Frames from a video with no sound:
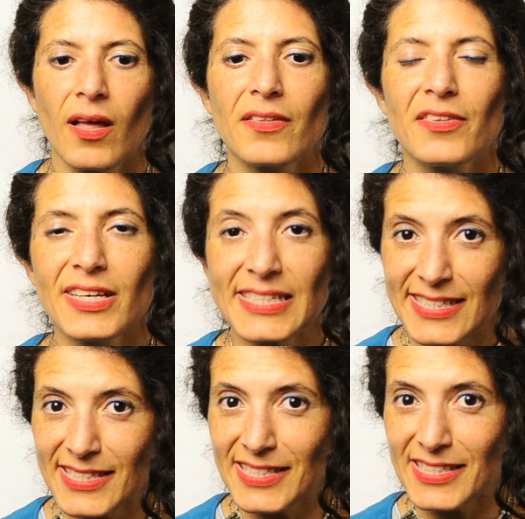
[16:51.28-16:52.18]

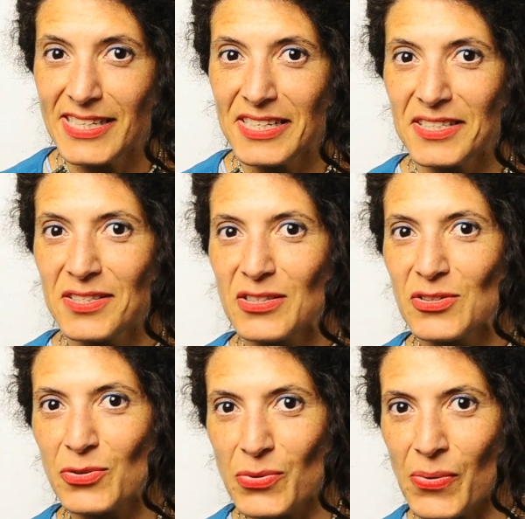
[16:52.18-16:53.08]
Yes, it is
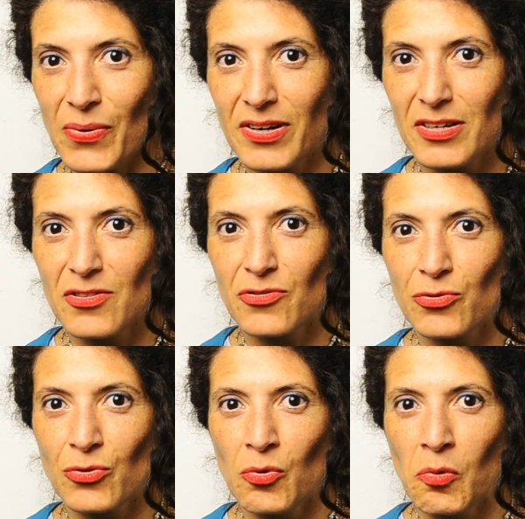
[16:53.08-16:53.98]
true. It is
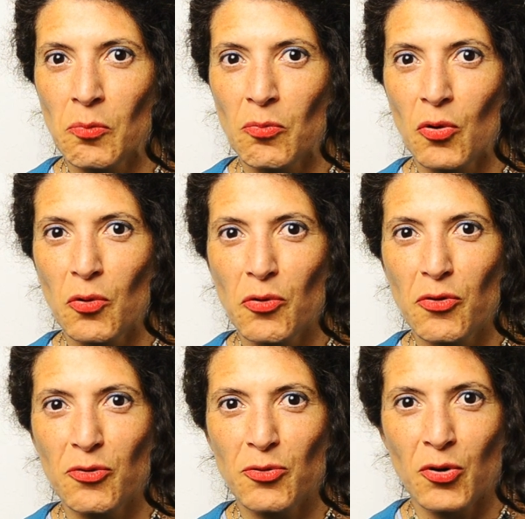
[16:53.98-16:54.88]
true both
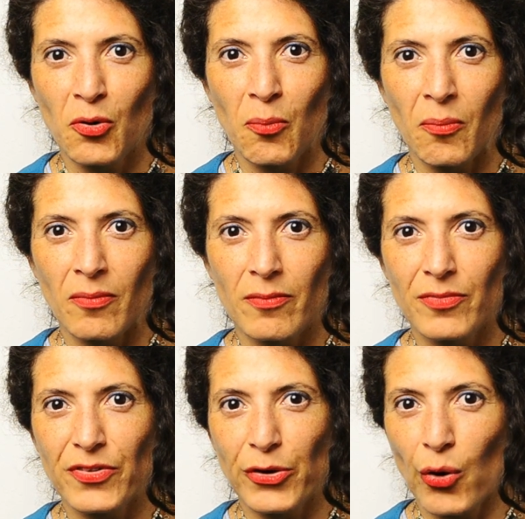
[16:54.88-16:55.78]
from
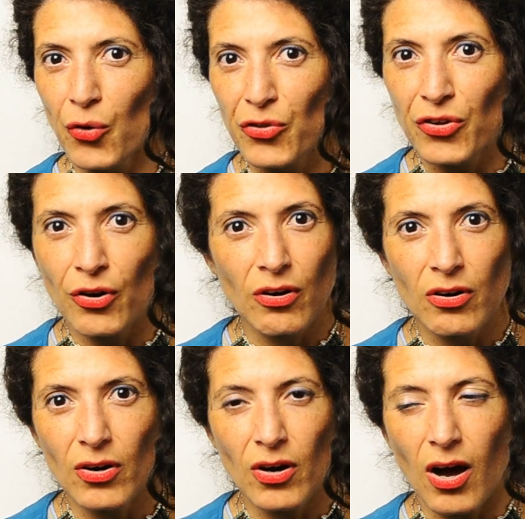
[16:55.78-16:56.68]
the
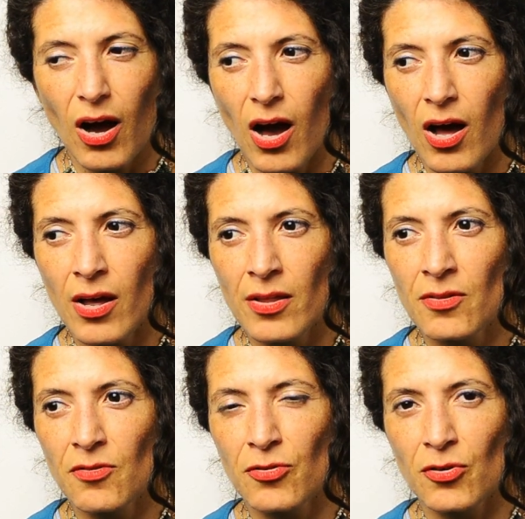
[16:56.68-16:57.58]
audio
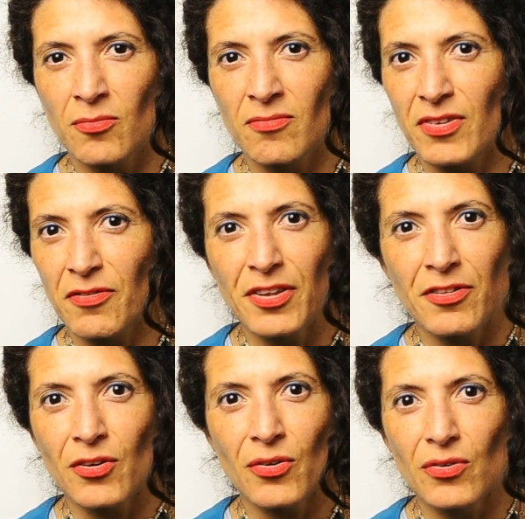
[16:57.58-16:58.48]
and from the
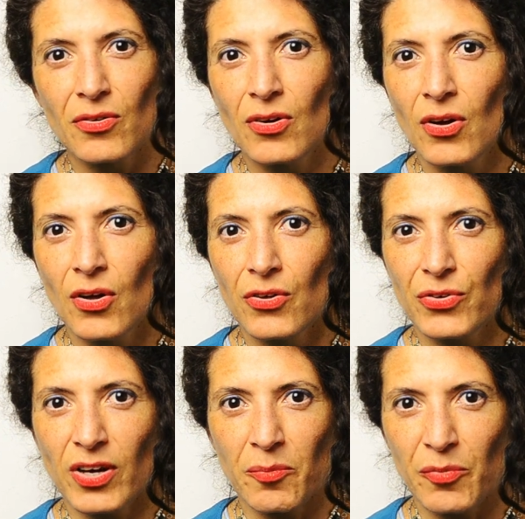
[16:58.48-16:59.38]
video. You
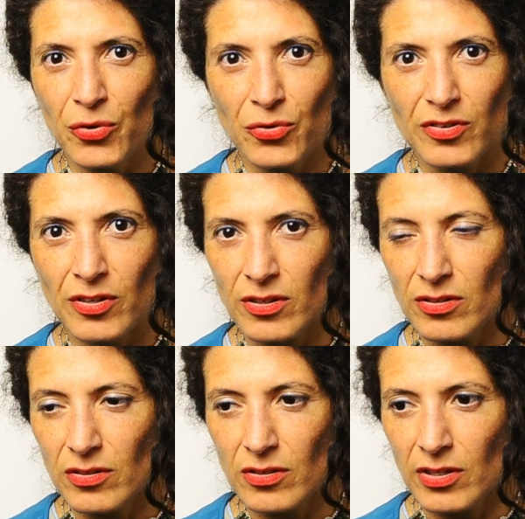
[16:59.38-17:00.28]
can mute it,
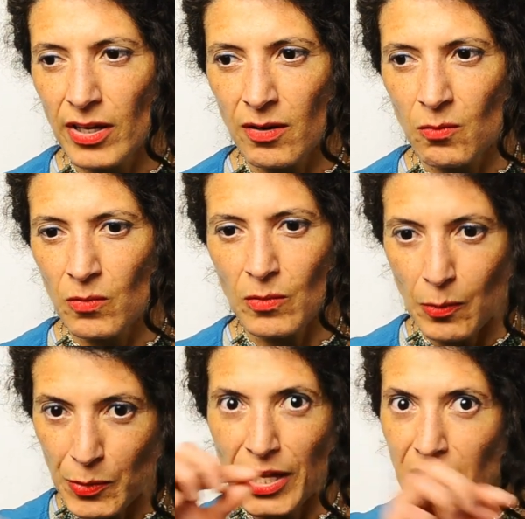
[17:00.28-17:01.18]
like
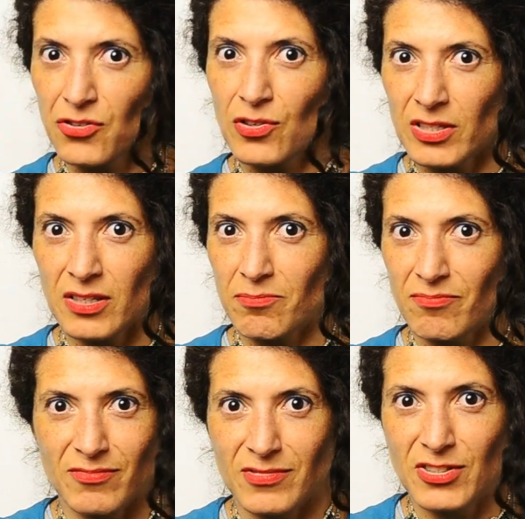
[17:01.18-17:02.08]
with actually
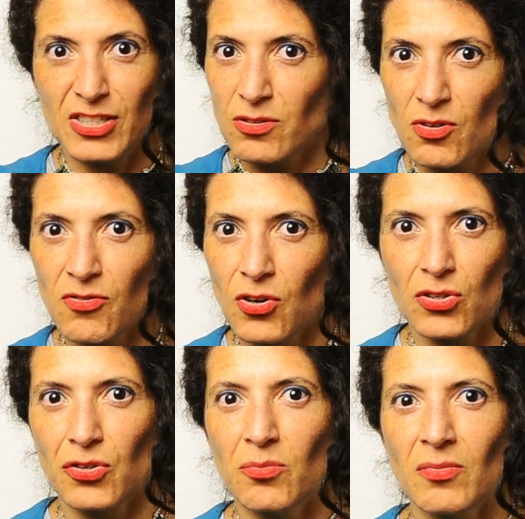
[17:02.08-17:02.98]
zero
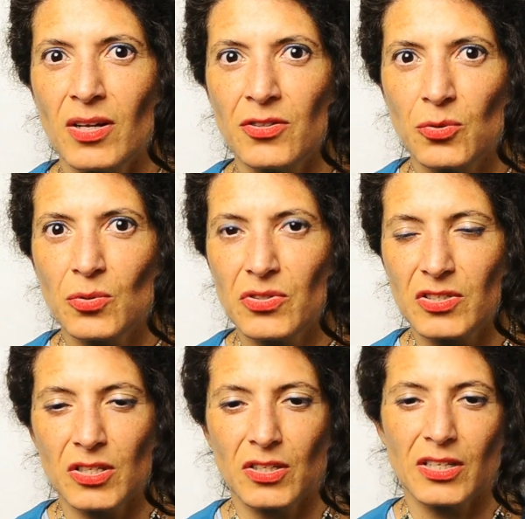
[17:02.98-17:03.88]
volume, and you will still